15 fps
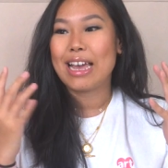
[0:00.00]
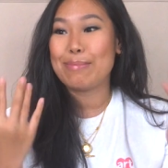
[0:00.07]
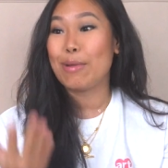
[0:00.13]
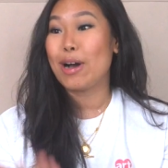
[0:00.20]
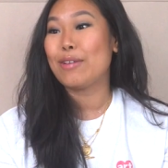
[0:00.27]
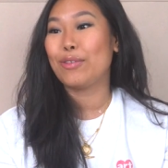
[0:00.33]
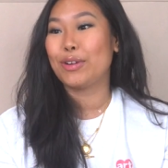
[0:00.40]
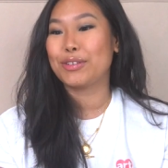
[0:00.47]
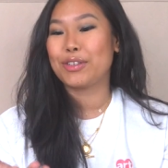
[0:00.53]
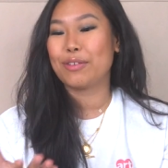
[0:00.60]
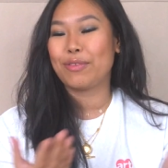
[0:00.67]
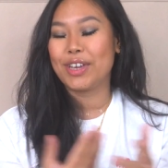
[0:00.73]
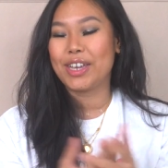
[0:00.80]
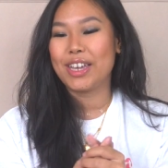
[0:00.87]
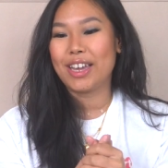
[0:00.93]
In my
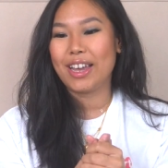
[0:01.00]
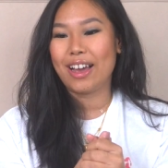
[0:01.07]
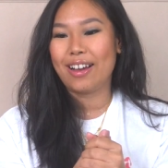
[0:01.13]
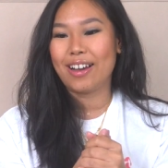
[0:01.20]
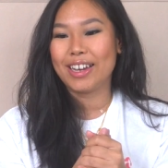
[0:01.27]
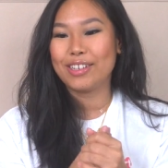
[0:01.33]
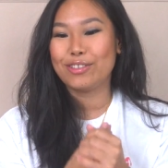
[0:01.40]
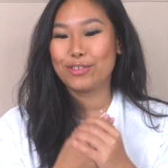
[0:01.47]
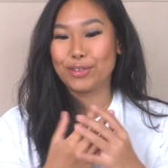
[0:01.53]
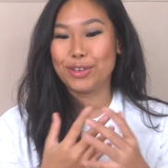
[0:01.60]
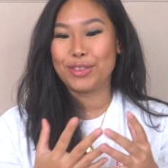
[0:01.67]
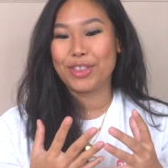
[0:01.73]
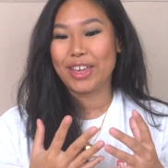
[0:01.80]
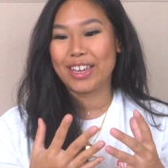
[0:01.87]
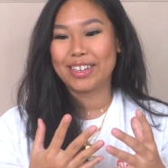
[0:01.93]
philosophy, I
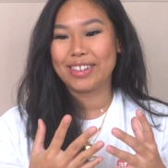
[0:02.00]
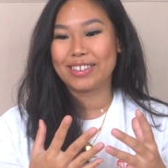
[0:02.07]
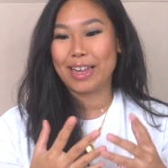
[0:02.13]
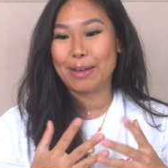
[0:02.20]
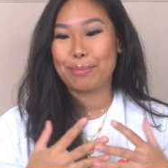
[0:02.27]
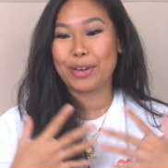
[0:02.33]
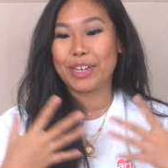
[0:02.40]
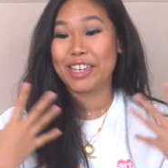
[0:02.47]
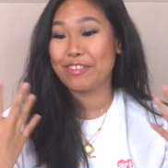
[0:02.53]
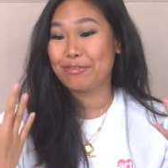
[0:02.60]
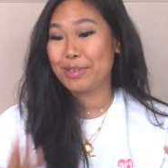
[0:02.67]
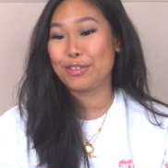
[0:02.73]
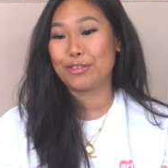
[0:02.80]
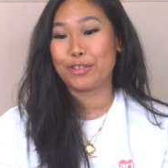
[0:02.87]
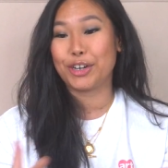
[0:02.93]
enjoy things that give
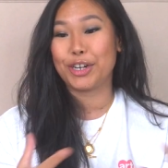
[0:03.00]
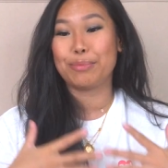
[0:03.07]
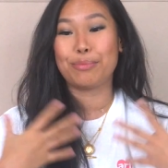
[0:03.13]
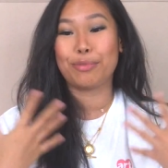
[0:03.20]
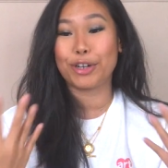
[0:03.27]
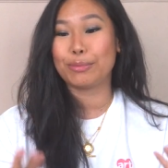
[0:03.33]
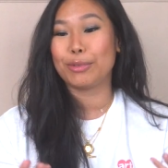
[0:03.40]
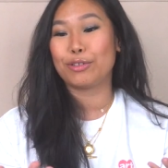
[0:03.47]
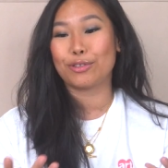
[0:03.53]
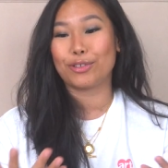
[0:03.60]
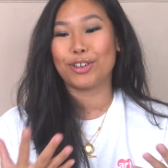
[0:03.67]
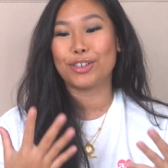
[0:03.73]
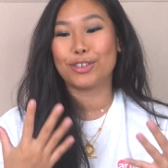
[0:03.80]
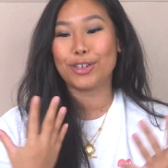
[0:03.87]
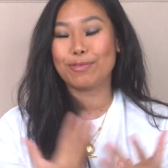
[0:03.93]
me joy, bring me
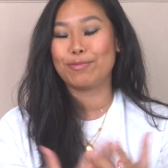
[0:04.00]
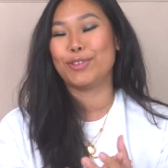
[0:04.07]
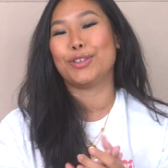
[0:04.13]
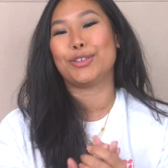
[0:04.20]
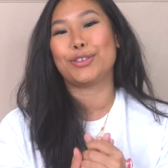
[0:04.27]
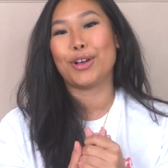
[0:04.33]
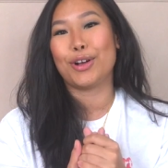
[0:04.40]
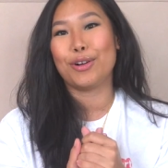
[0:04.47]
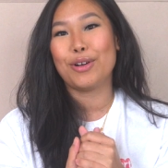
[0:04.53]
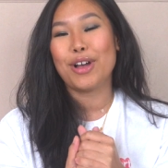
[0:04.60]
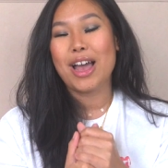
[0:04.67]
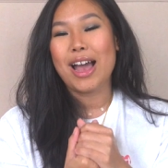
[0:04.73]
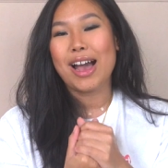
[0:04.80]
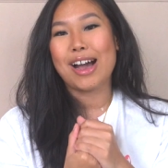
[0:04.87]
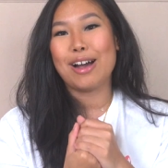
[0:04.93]
joy, good for the soul,
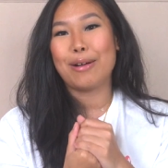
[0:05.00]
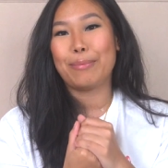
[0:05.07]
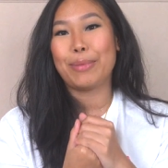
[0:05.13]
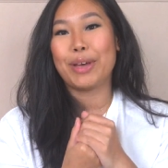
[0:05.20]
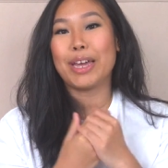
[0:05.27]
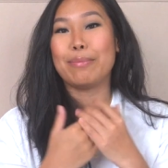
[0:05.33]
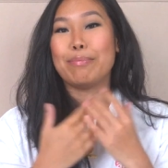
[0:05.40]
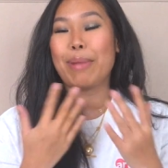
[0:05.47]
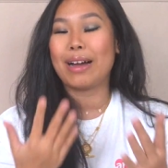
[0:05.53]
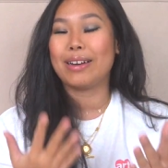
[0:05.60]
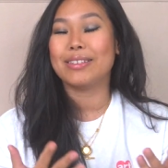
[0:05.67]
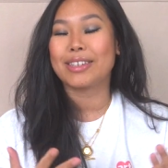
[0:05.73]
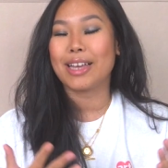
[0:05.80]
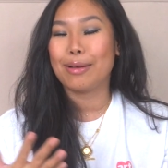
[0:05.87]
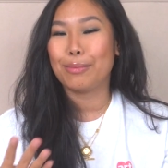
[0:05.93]
um, but in
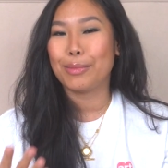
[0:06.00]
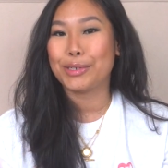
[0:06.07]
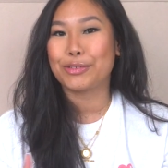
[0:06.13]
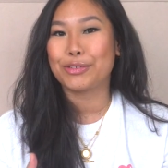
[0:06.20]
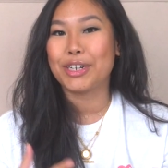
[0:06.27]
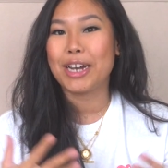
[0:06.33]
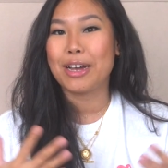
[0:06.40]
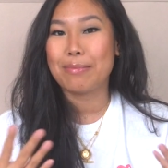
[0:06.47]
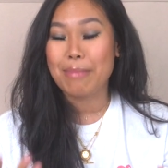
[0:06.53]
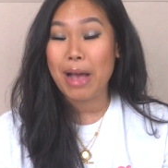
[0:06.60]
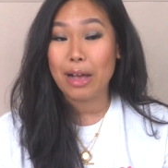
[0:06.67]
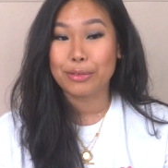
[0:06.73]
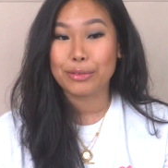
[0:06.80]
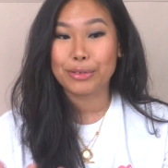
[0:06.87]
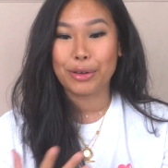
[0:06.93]
balance and moderate and
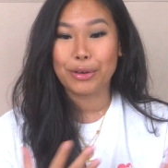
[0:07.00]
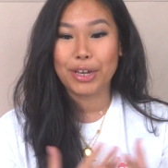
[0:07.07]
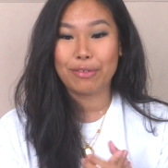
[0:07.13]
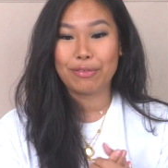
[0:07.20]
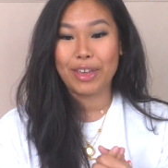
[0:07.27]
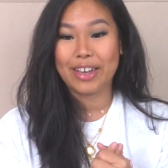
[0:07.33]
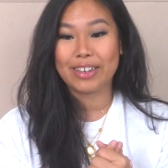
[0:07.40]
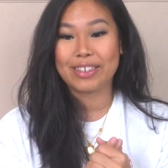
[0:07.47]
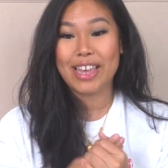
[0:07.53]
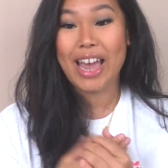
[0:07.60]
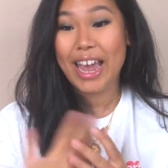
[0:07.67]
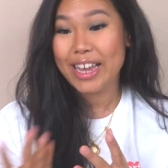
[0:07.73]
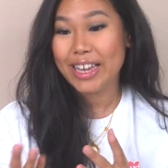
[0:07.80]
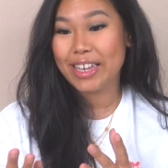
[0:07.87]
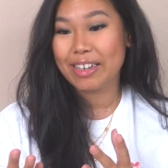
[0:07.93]
amount. So if there's
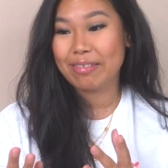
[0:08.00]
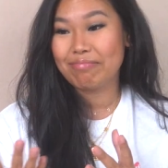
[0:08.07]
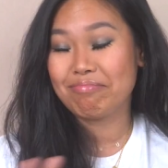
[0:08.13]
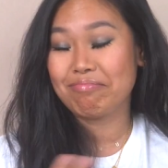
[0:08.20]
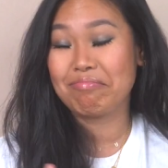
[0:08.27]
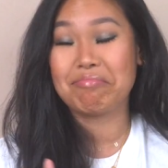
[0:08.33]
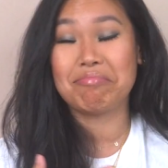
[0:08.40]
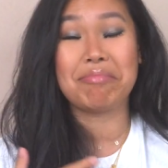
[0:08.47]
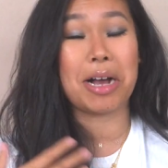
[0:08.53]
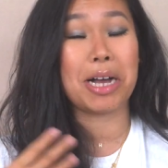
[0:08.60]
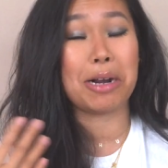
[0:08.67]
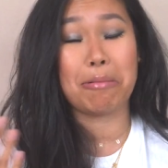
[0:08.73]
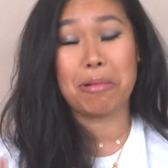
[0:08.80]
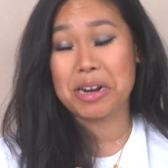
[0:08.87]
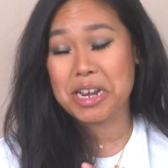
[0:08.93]
cake
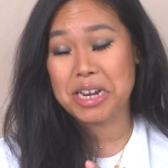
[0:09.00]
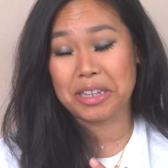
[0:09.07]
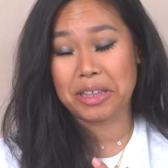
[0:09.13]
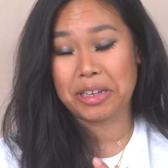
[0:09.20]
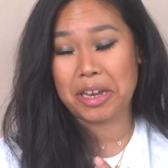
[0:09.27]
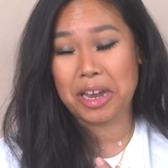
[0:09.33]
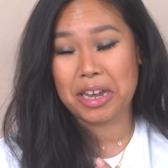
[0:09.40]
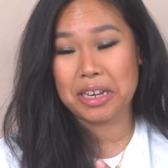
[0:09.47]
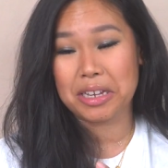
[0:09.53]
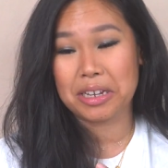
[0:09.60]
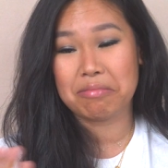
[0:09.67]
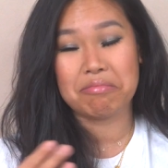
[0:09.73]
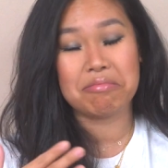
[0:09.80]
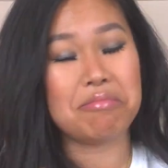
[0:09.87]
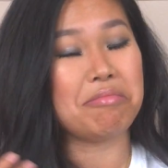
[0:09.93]
and I want to eat the cake,
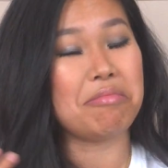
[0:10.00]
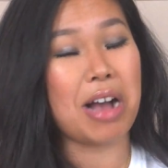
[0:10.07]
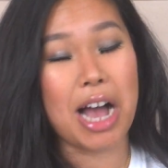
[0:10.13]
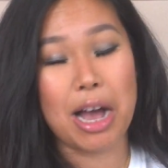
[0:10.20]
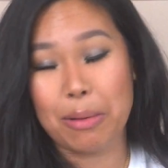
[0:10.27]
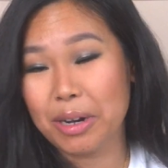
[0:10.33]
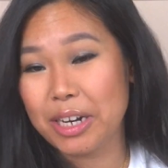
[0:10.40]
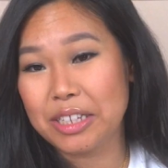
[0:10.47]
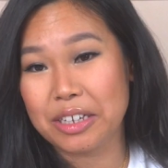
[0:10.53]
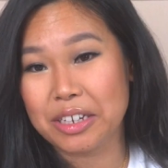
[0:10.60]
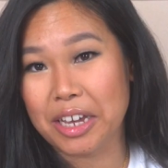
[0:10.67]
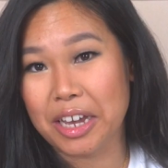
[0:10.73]
I will eat the